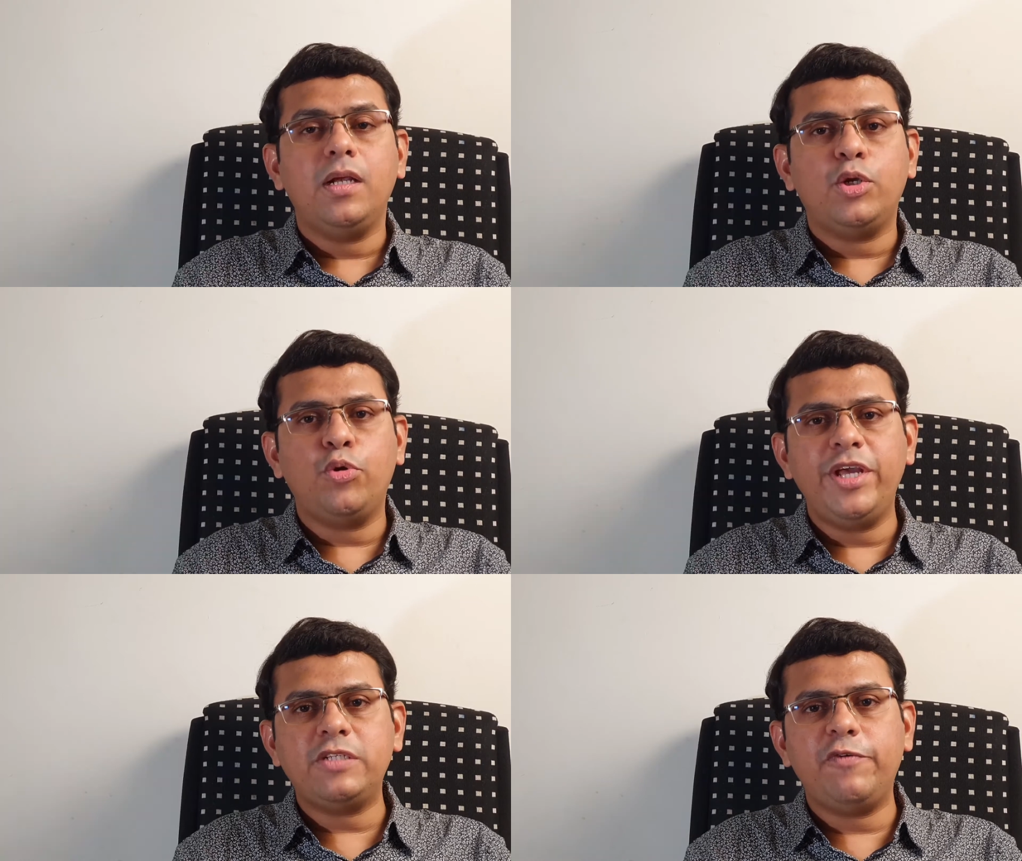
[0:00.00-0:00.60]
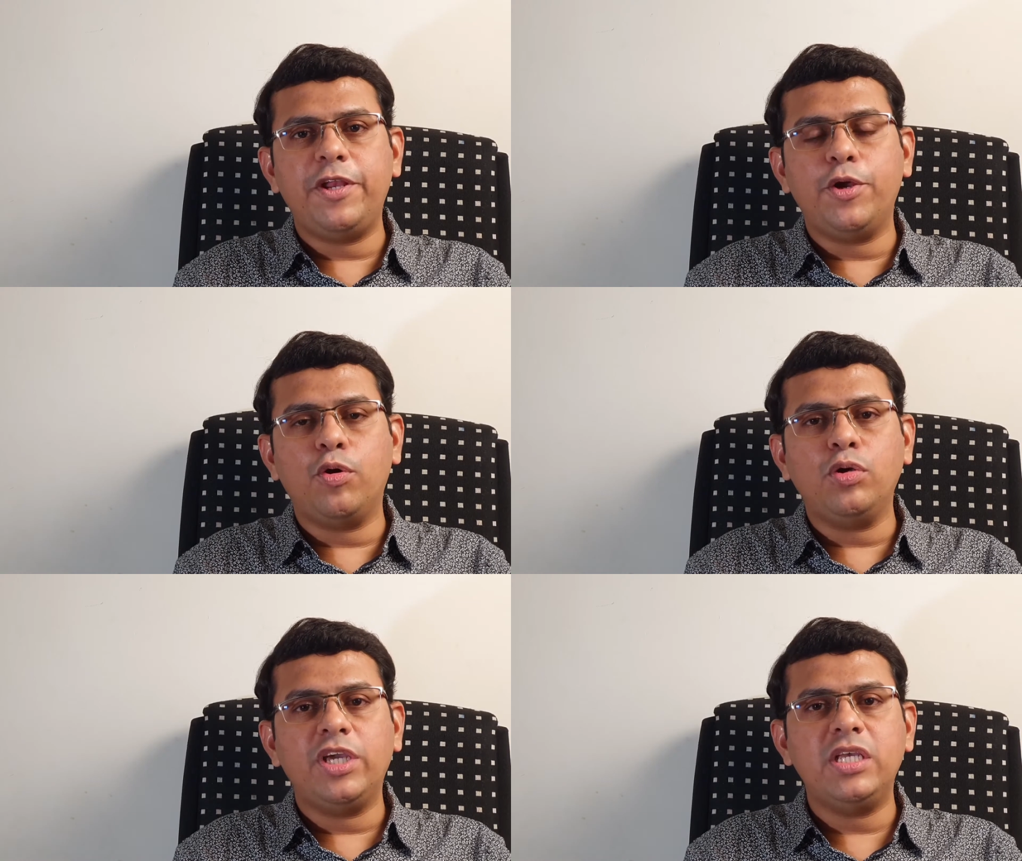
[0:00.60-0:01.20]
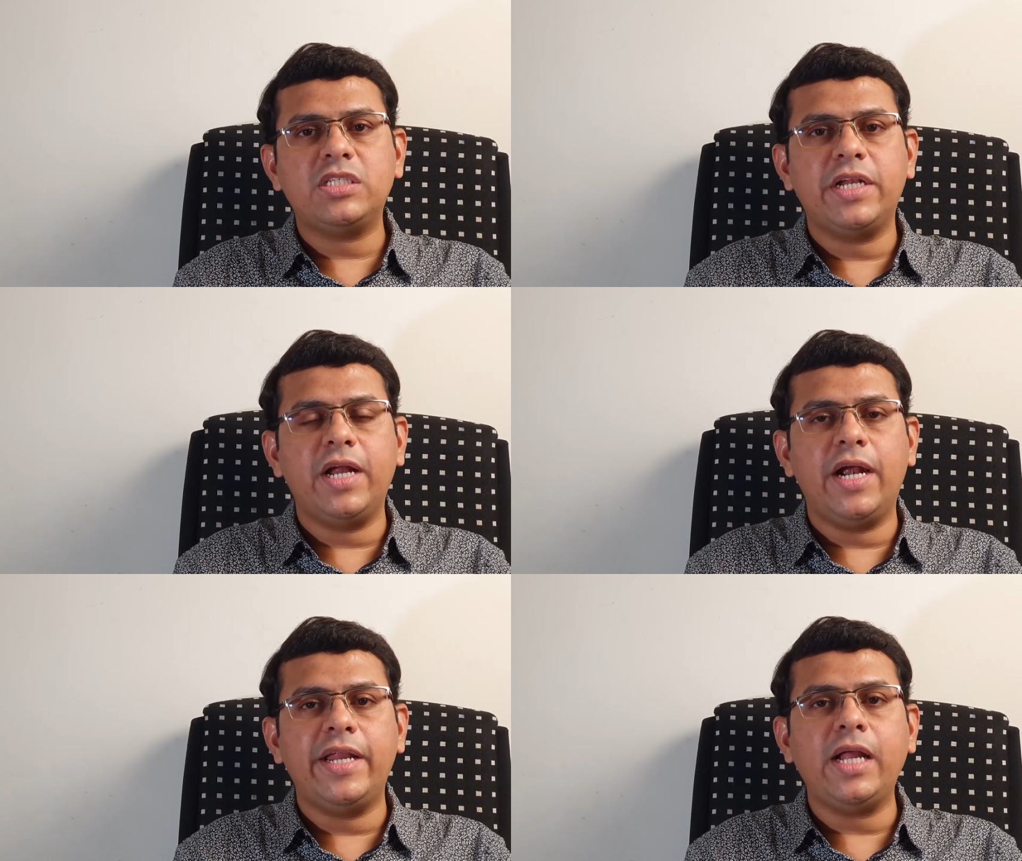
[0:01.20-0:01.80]
Today's video is
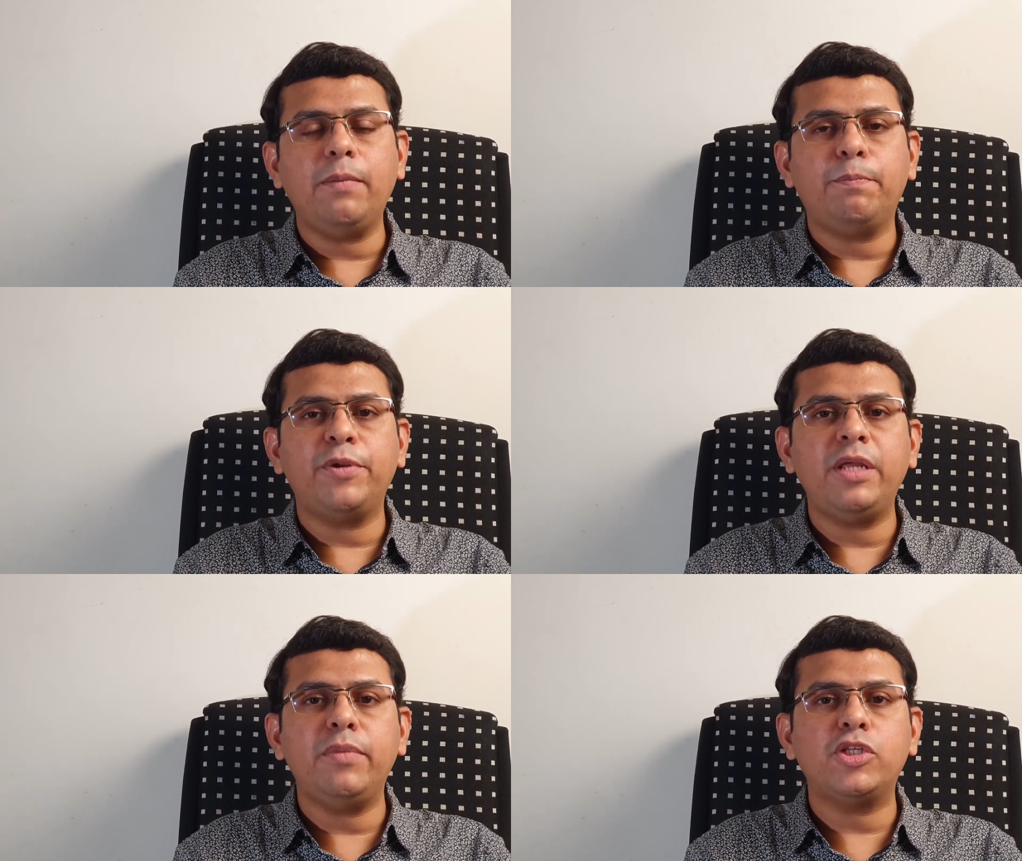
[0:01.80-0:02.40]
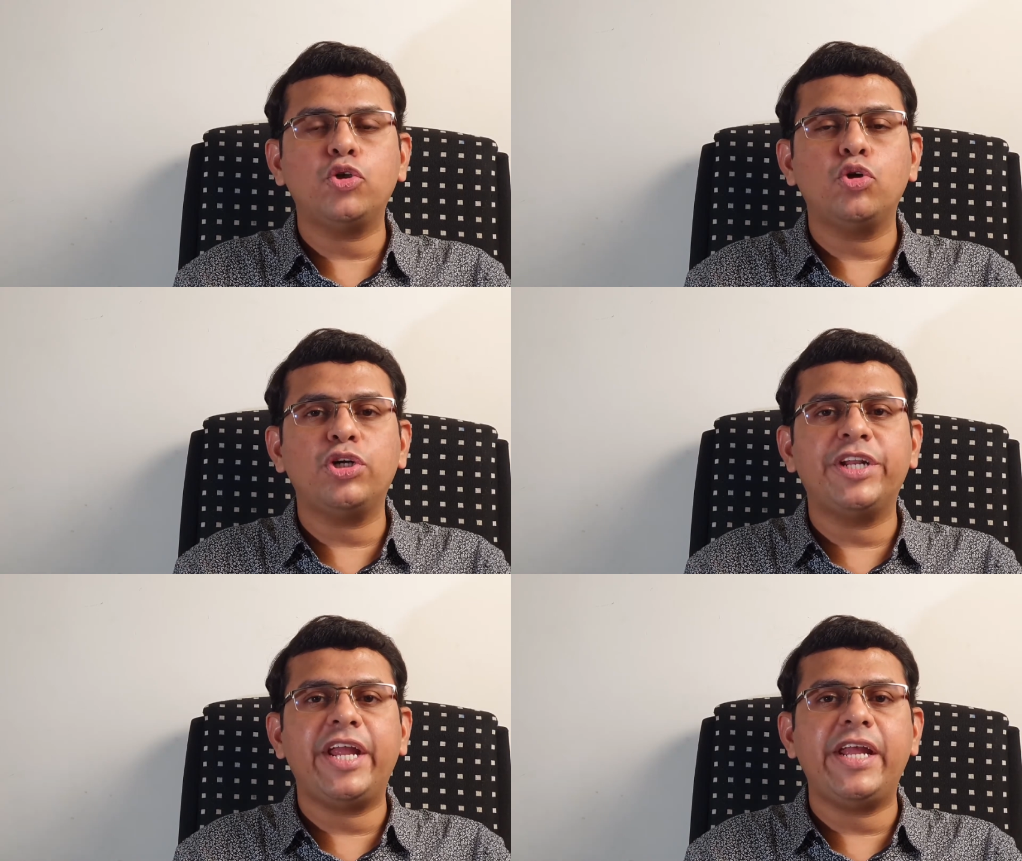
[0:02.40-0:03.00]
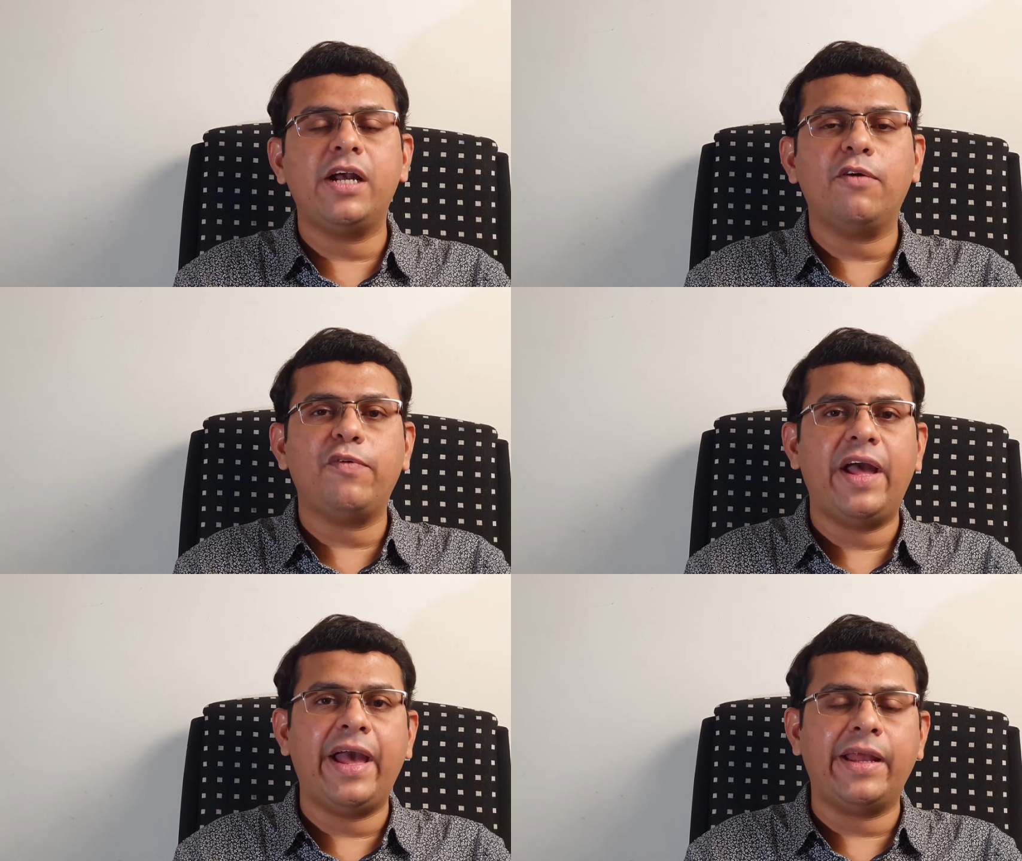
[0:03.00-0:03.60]
regarding premature graying of
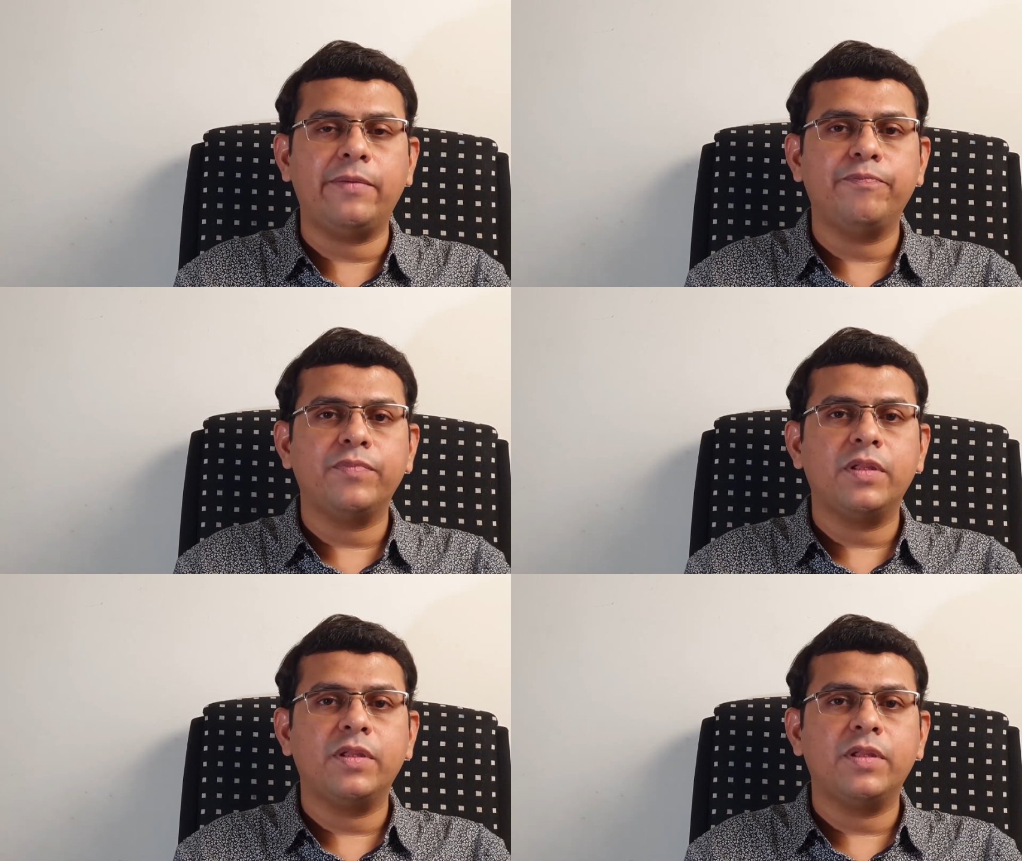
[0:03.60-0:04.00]
hair.